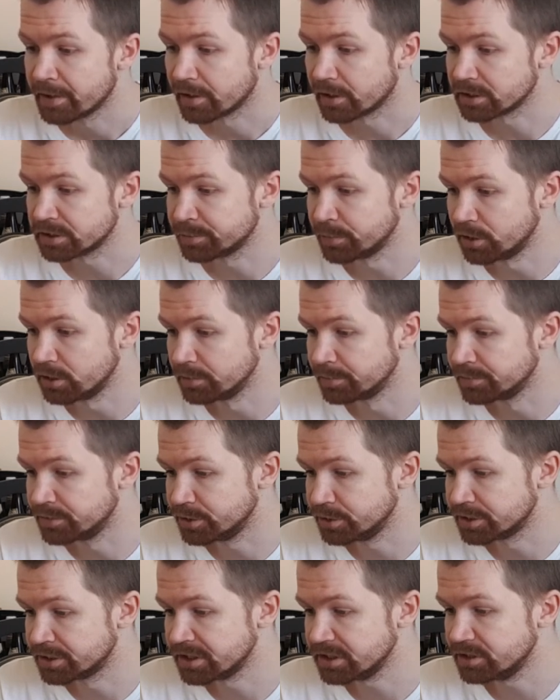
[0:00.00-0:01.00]
A small
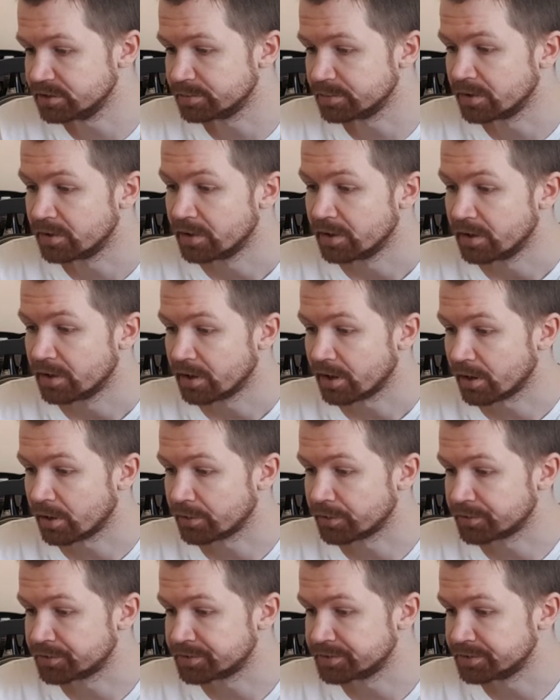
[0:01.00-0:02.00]
museum
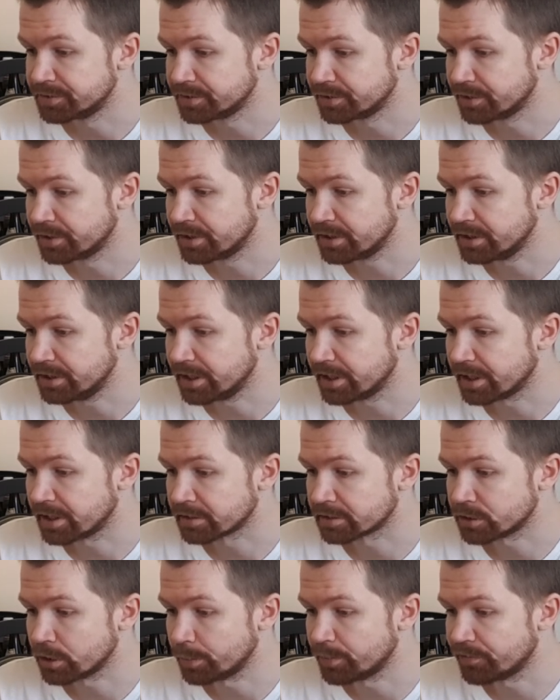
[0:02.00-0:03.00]
on the
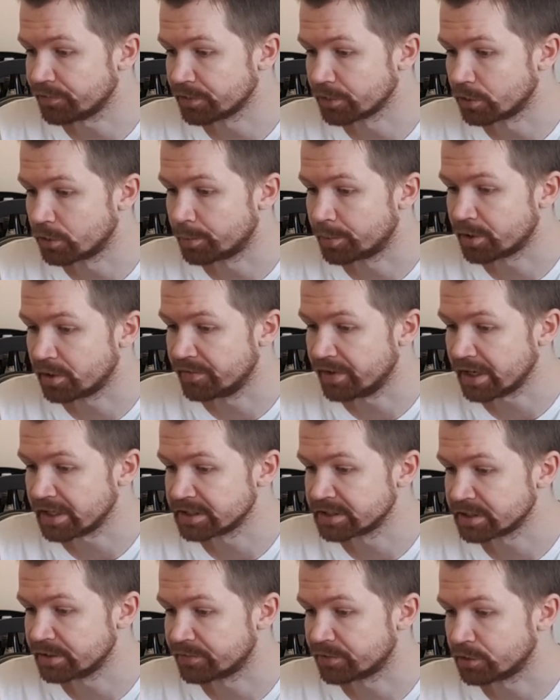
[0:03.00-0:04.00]
top floor
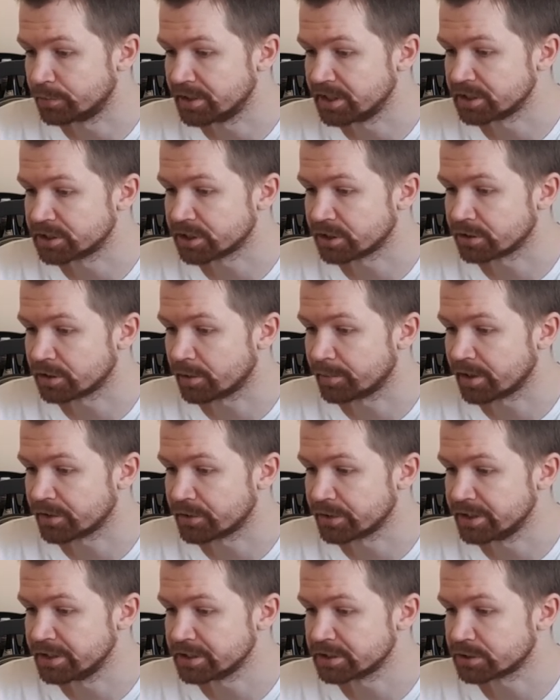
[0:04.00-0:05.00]
provides information about
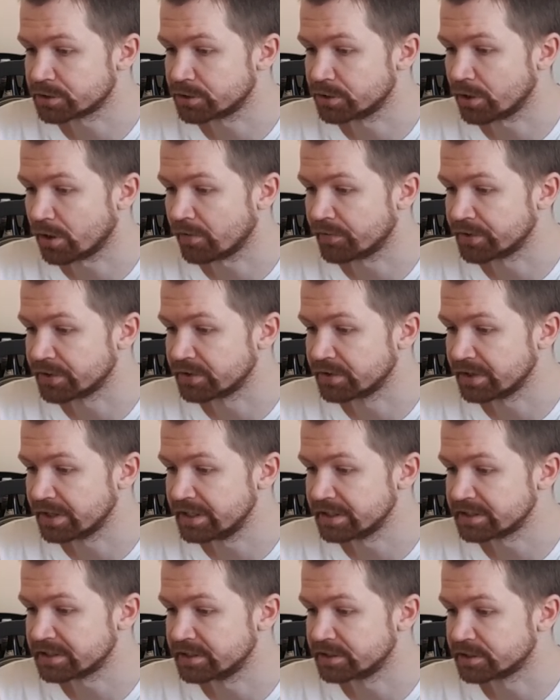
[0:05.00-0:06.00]
the history of the
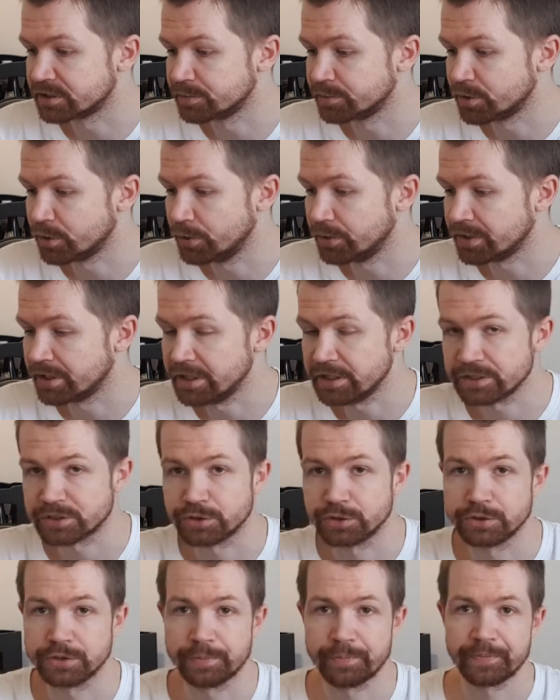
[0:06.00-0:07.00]
Dresden's brewing
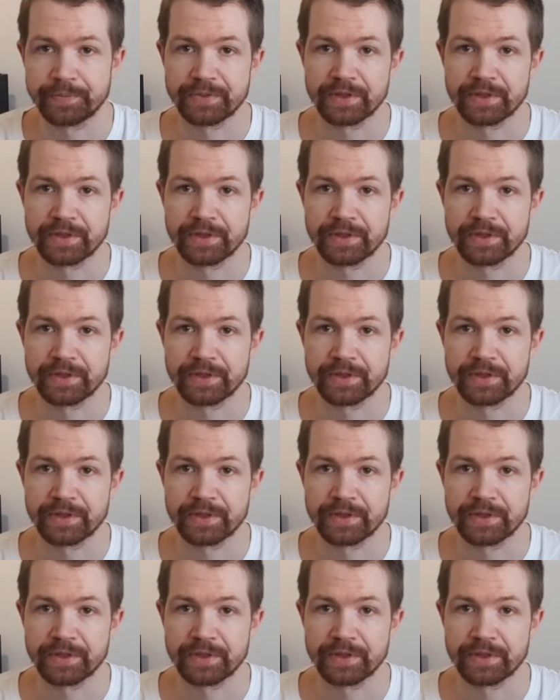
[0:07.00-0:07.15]
history.